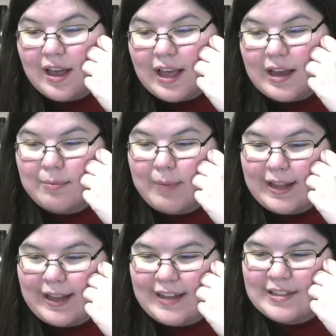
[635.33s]
In my
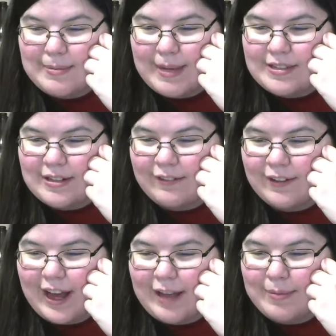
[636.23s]
last semester
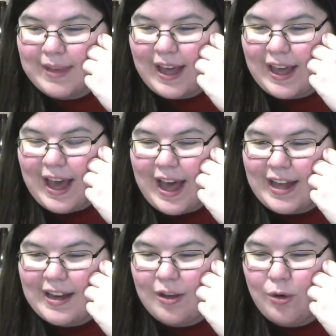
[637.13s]
for MBA at
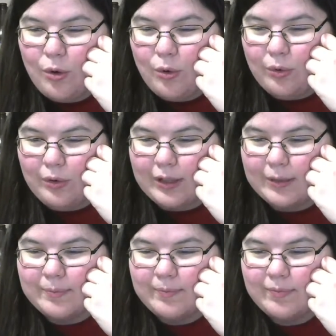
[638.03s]
Cool,
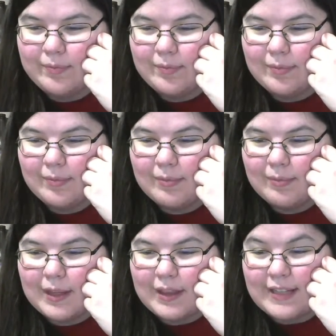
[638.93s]

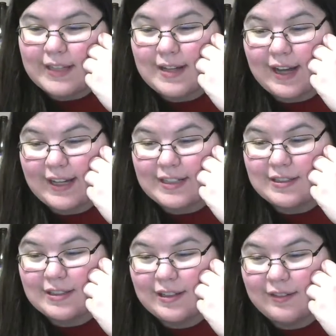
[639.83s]
that's
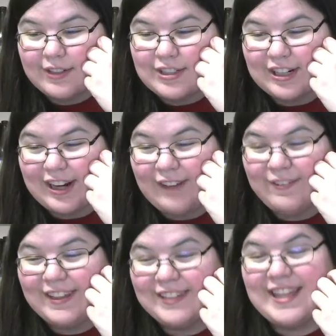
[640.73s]
nice, for sure. I
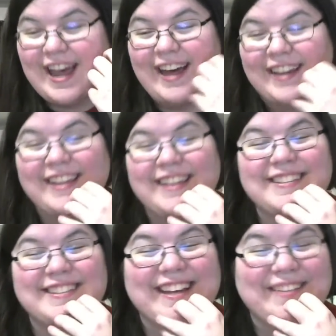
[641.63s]
feel exactly the
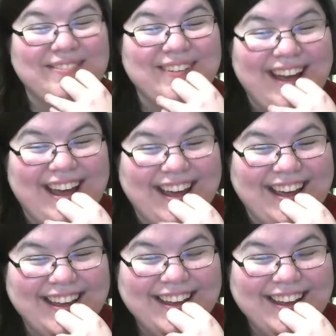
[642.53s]
same way.